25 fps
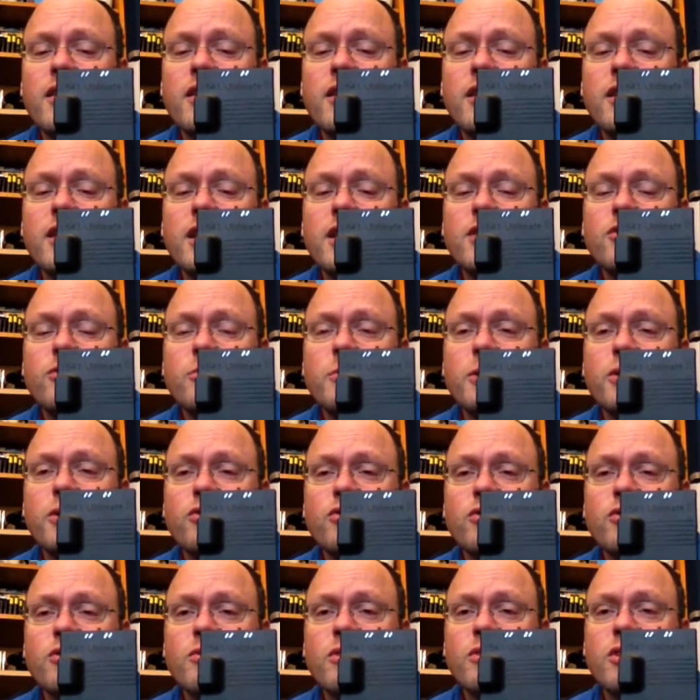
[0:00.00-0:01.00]
it is
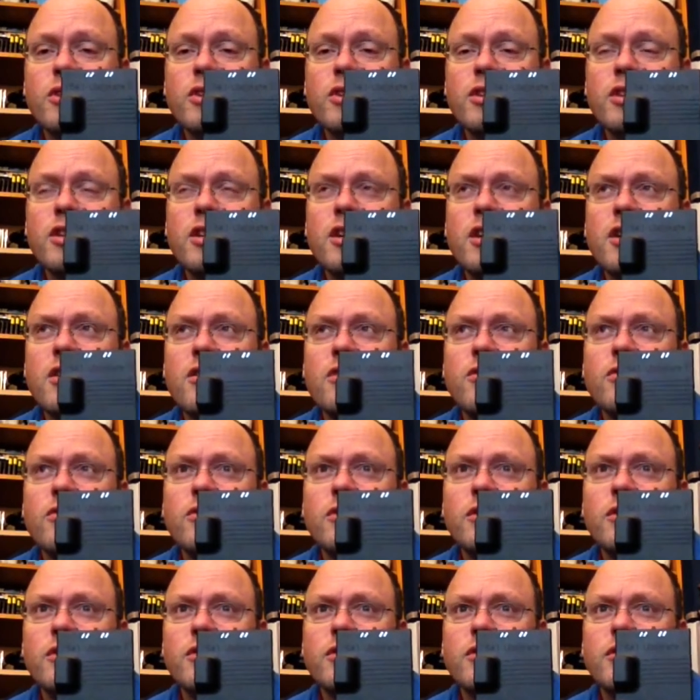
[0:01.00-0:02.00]
supposed to work. You know,
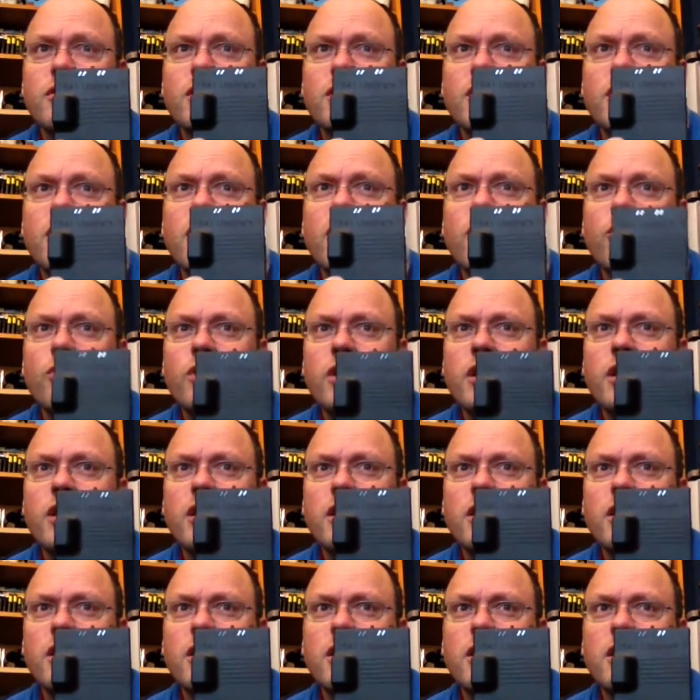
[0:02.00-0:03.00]
the
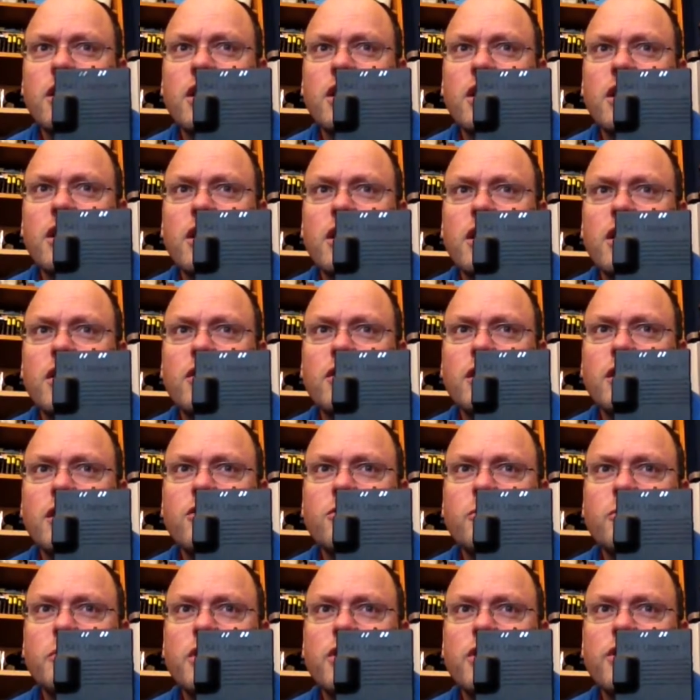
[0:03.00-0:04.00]
loading
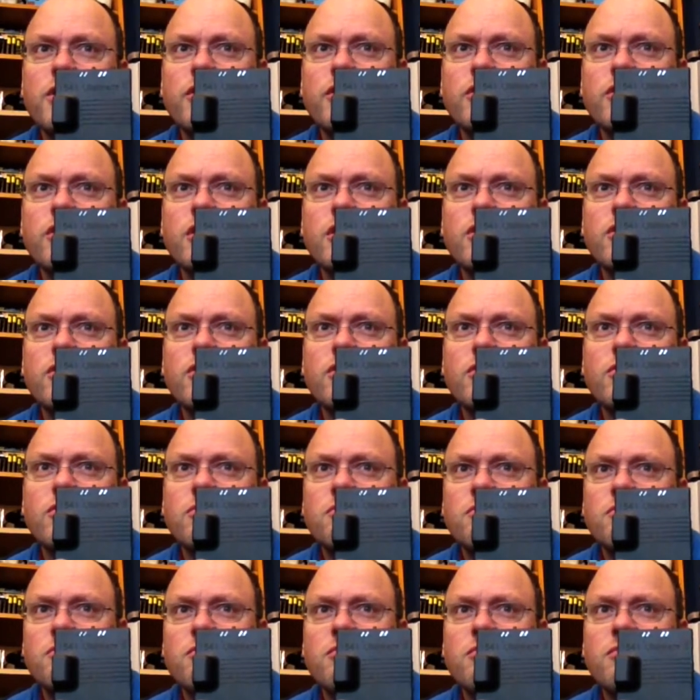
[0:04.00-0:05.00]
experience is
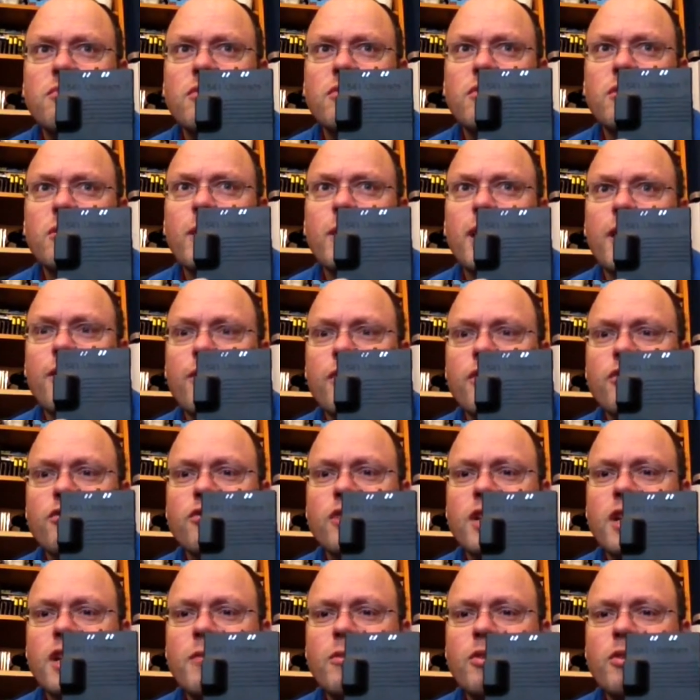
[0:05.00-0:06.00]
about the
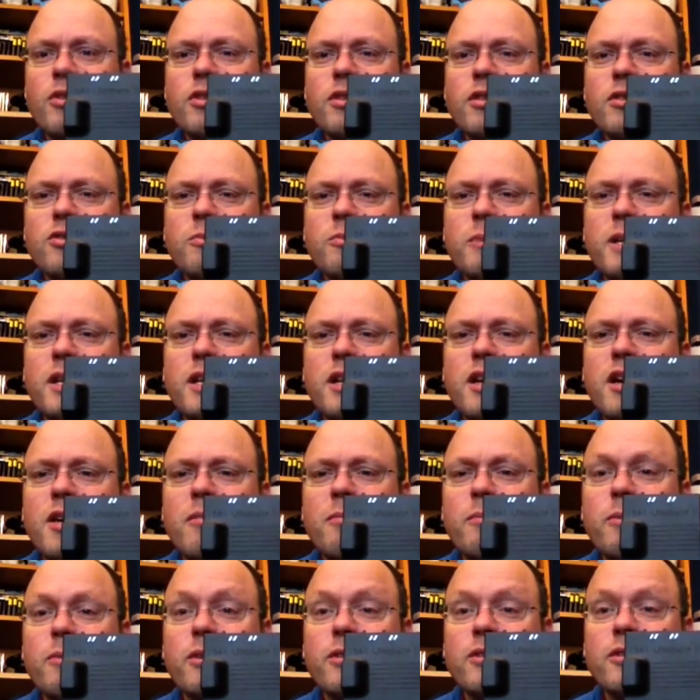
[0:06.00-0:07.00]
same. You can speed it up,
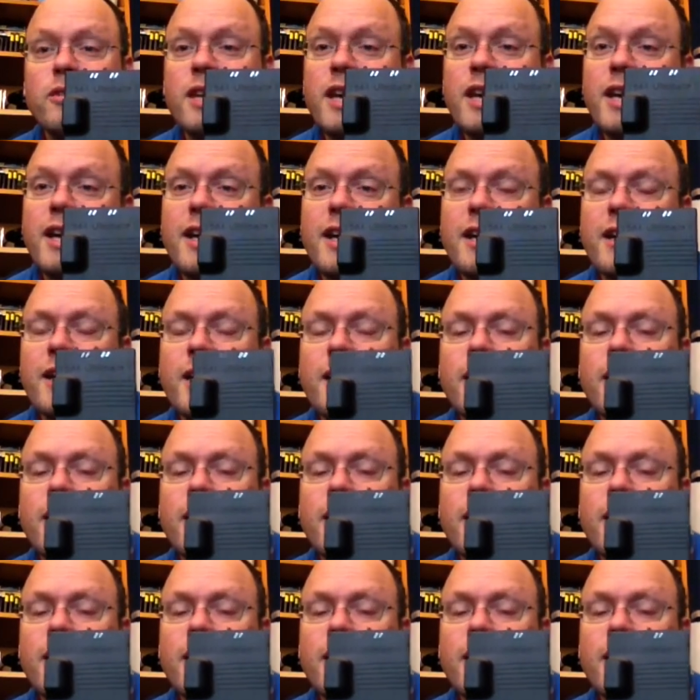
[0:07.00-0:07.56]
but yeah.